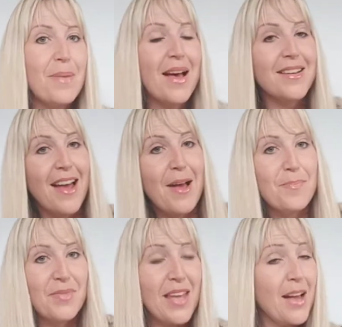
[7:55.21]
But
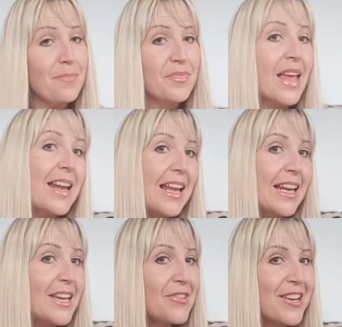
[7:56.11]
yeah,
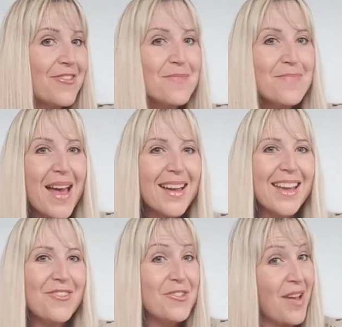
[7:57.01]
leave any feedback
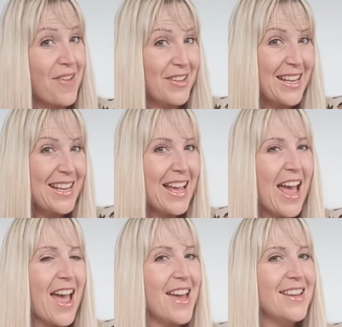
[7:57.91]
if you have any,
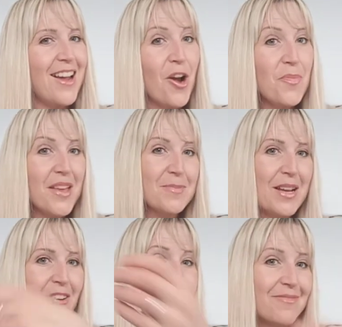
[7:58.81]
and I hope that's been
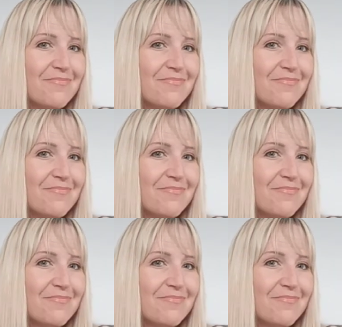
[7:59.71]
great.